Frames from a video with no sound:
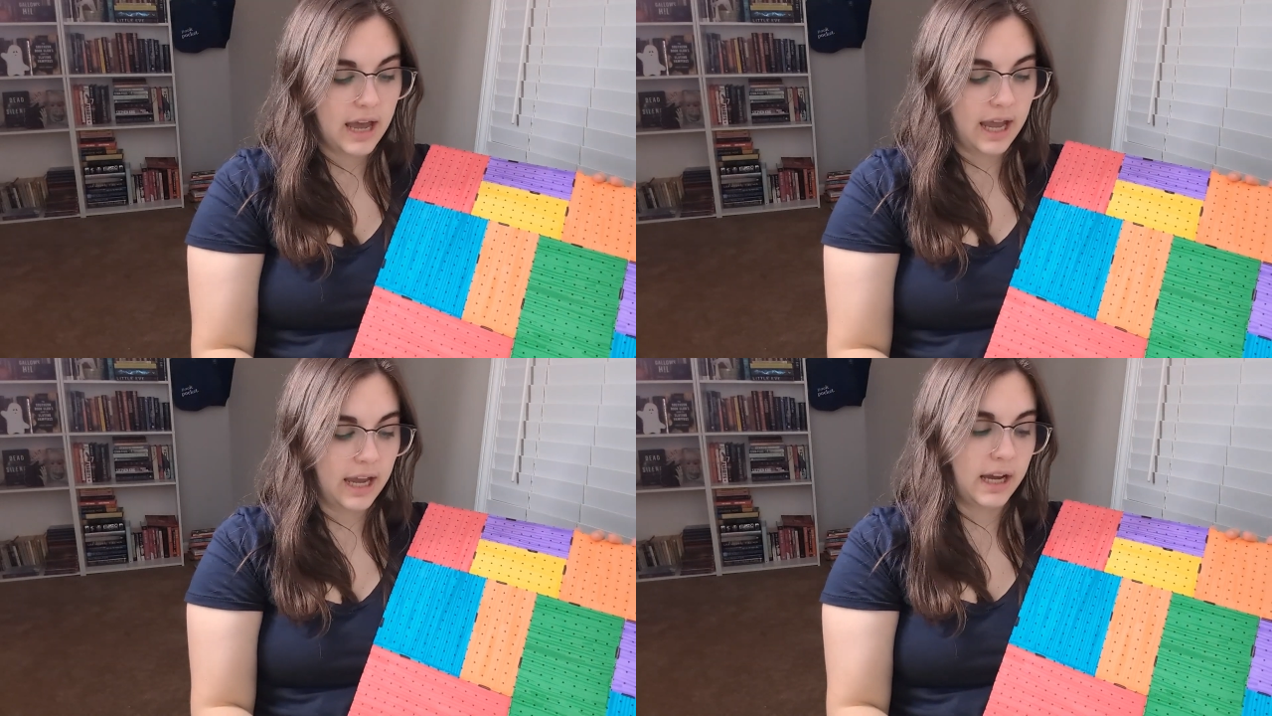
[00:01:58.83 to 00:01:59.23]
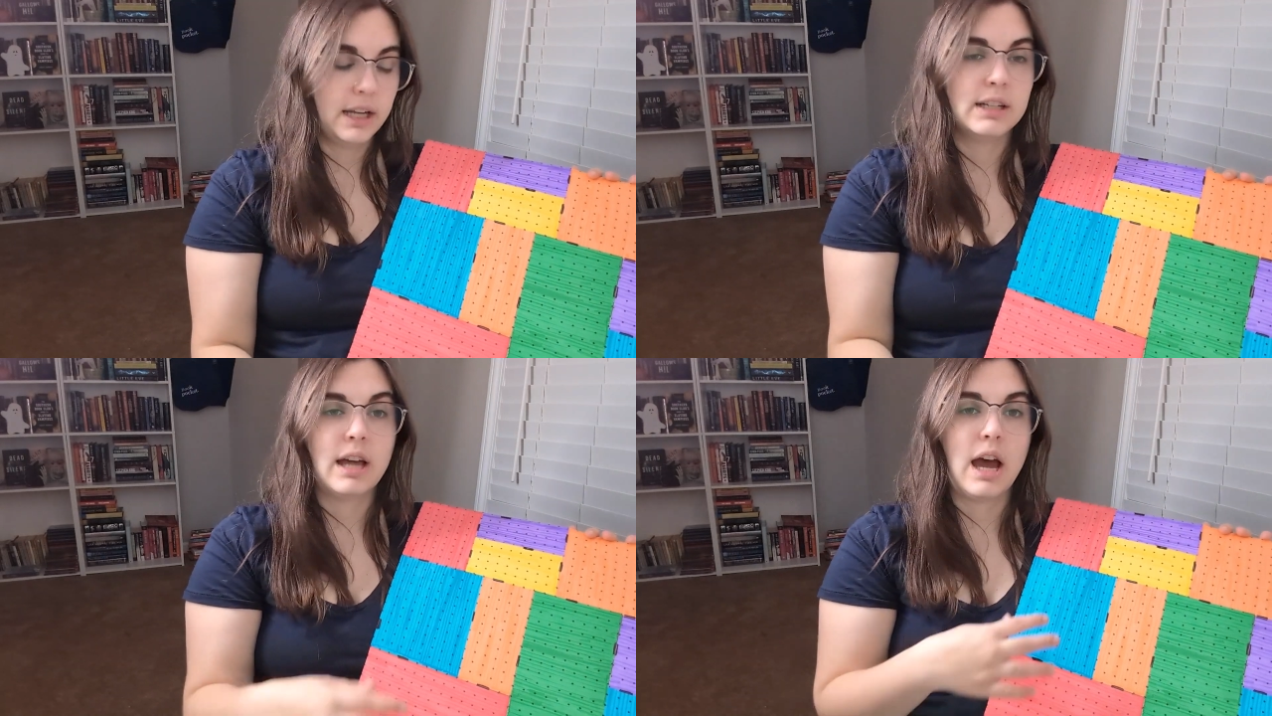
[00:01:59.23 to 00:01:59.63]

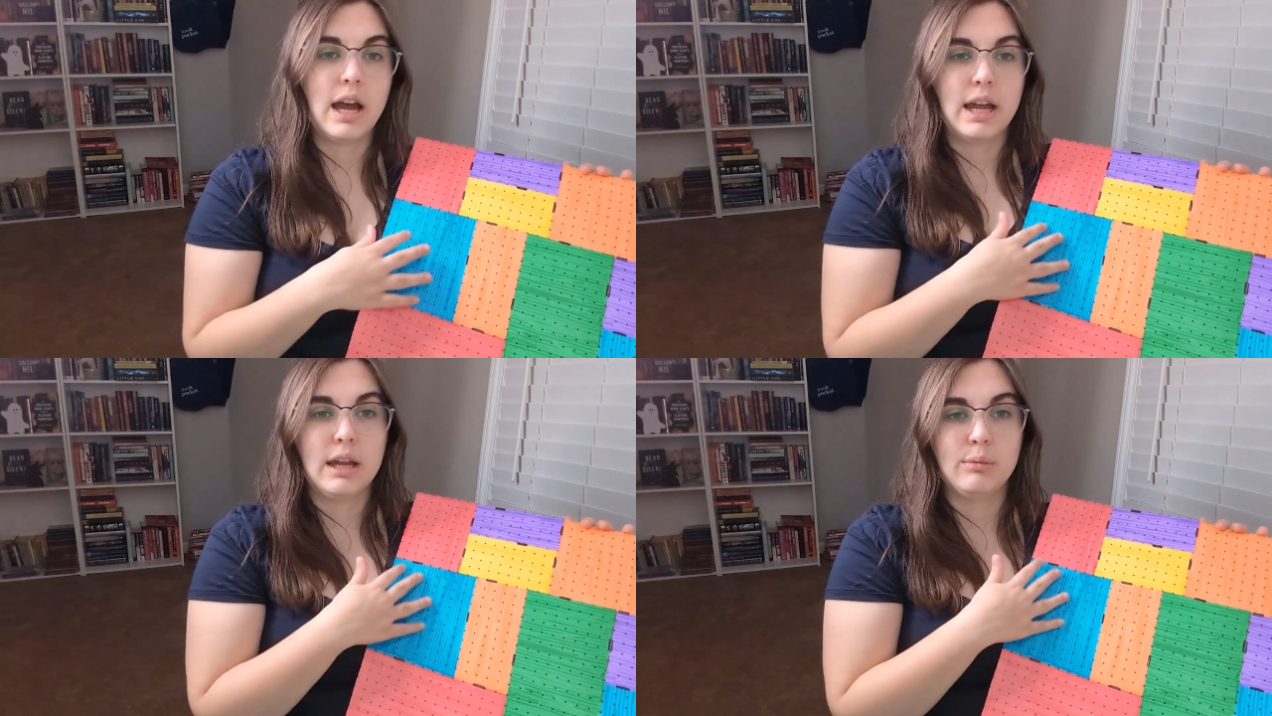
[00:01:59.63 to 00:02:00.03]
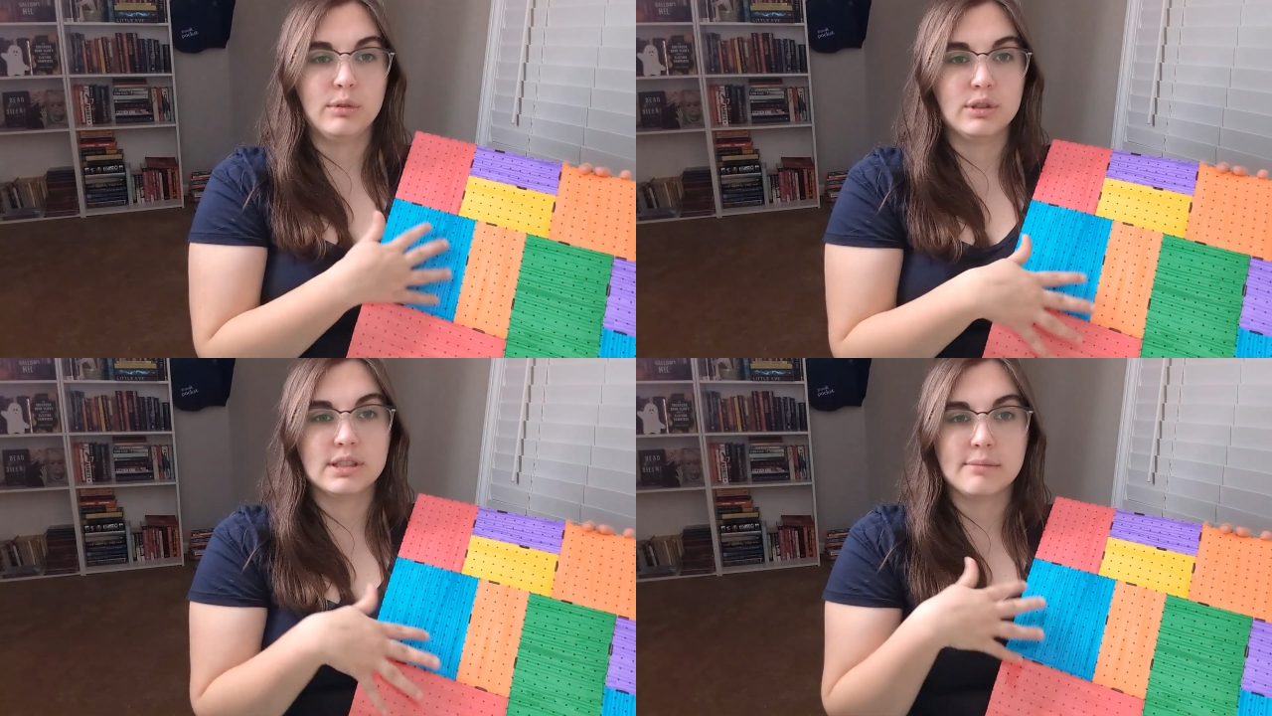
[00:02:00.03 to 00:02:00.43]
and I
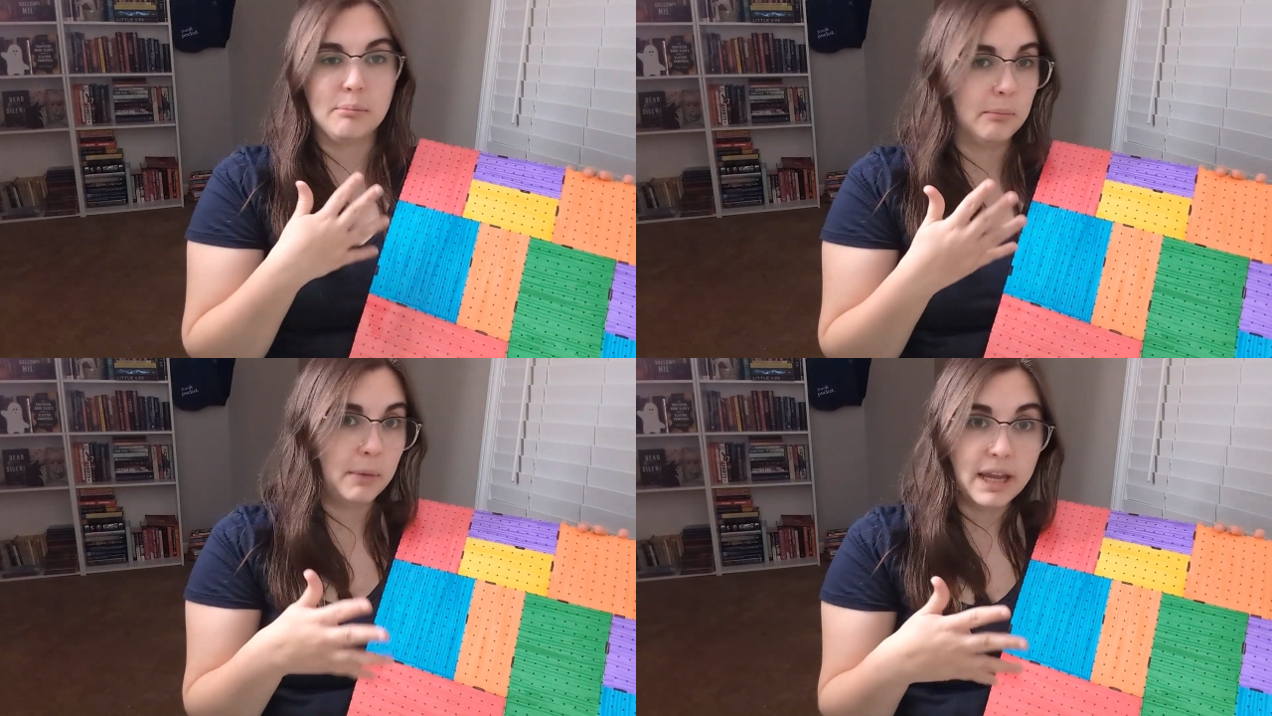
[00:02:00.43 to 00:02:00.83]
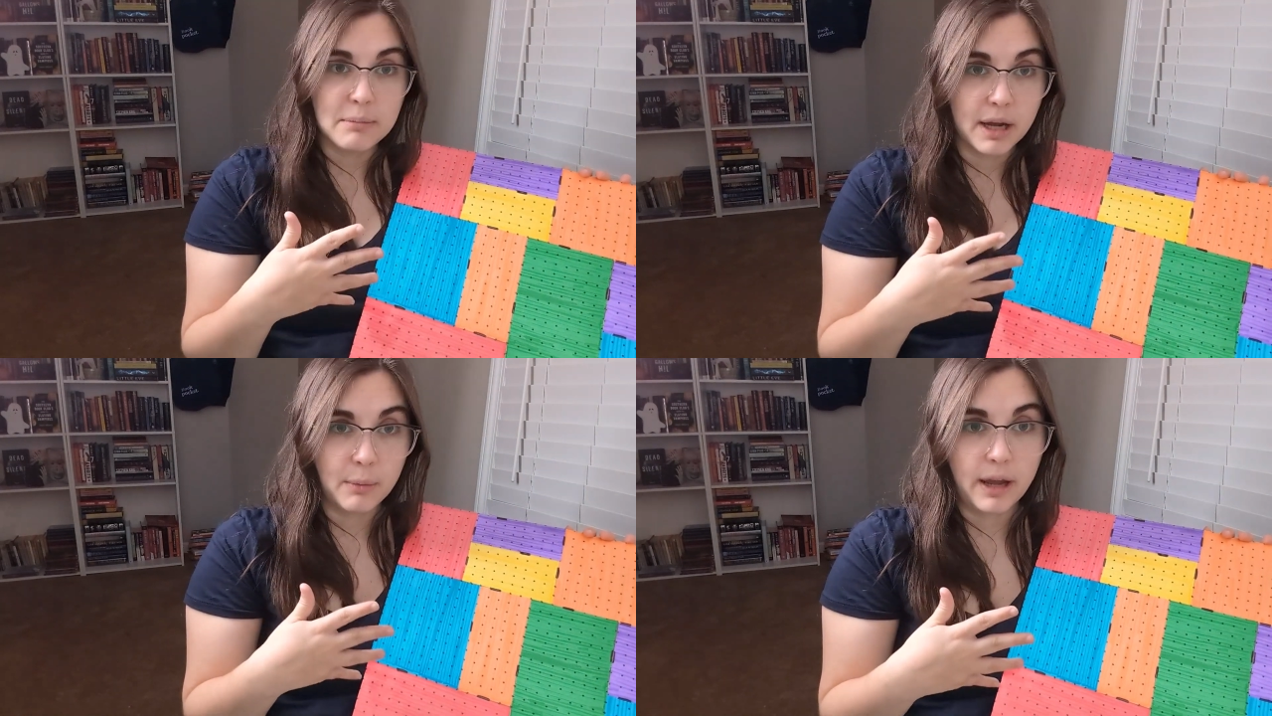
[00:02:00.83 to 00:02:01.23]
will just make
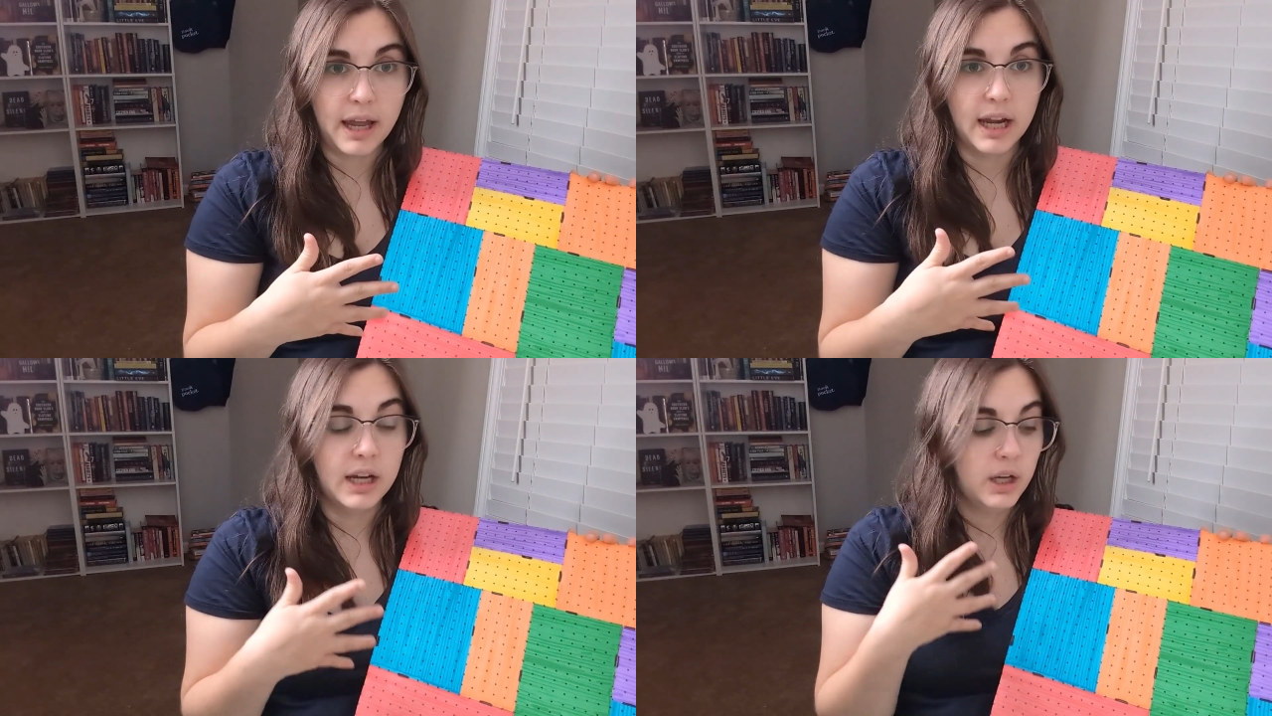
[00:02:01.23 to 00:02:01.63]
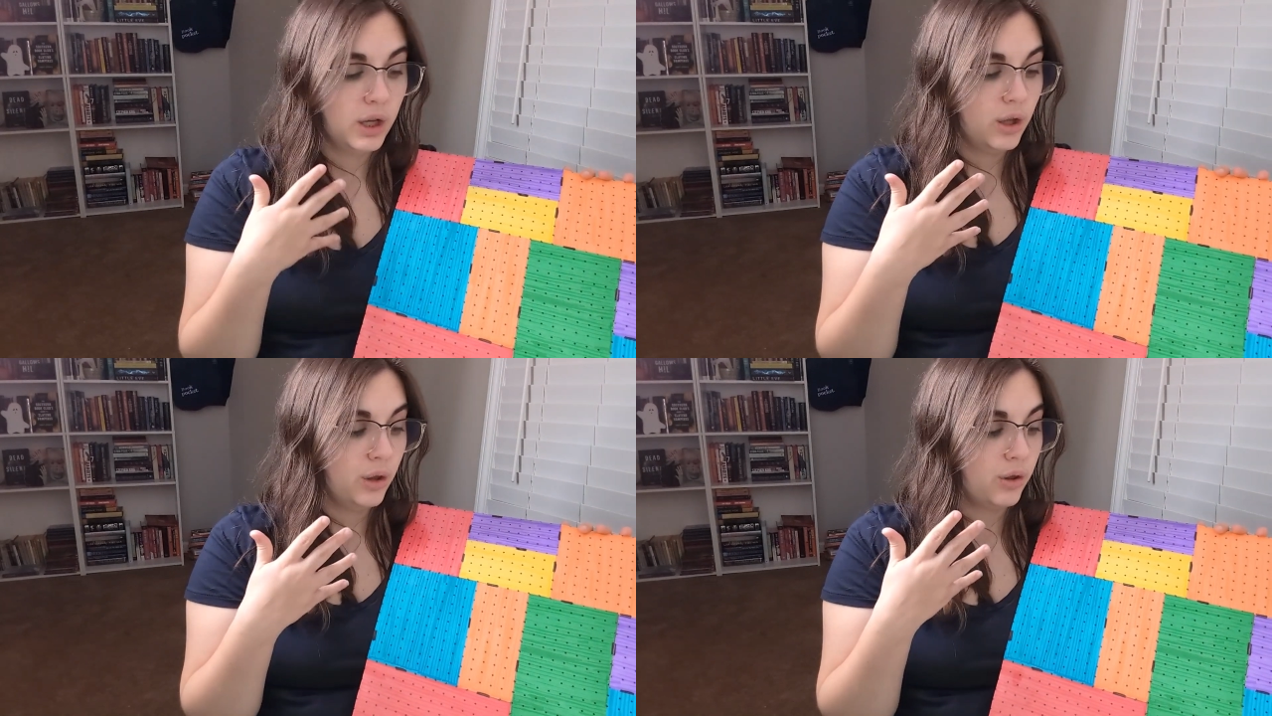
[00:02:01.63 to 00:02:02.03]
my way
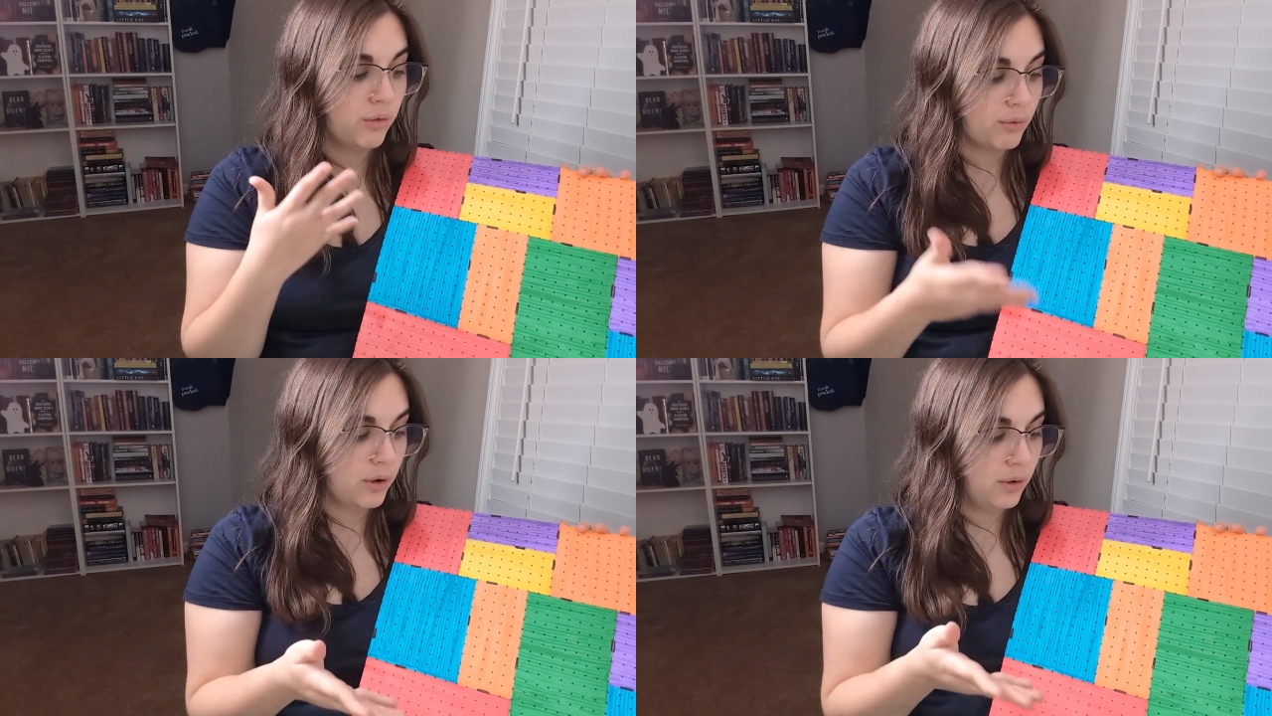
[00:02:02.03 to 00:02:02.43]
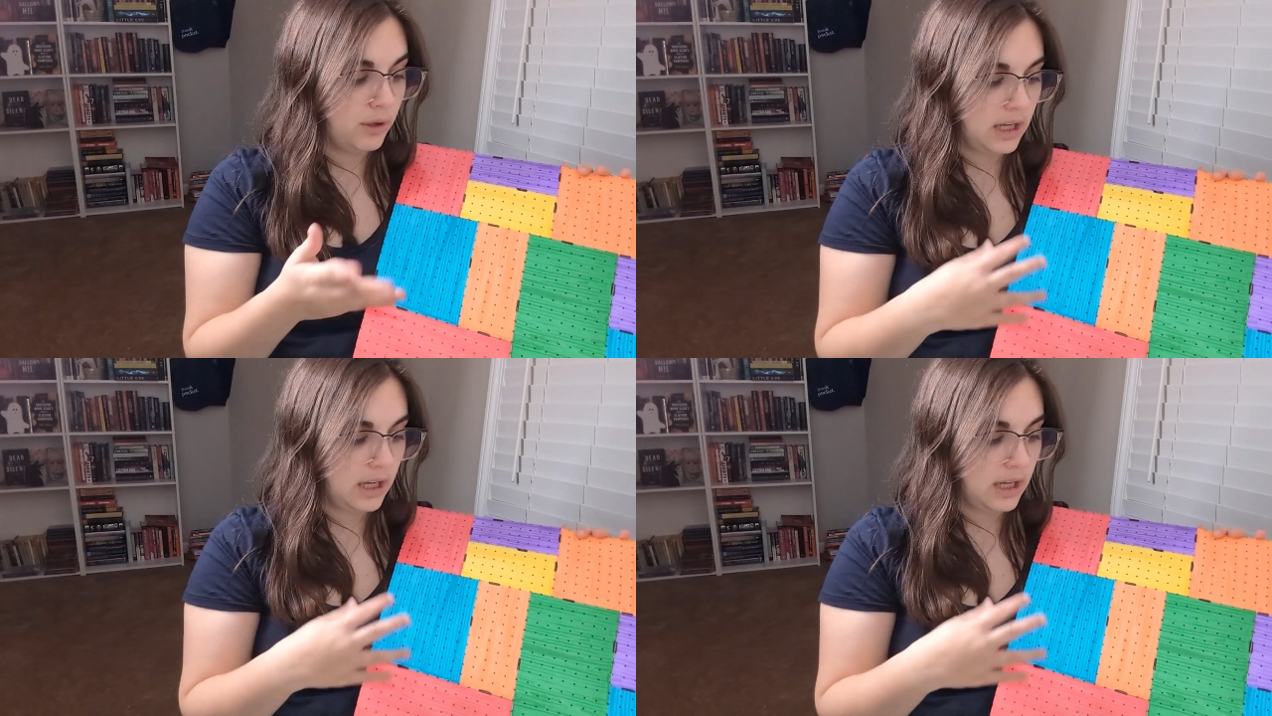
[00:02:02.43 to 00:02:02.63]
through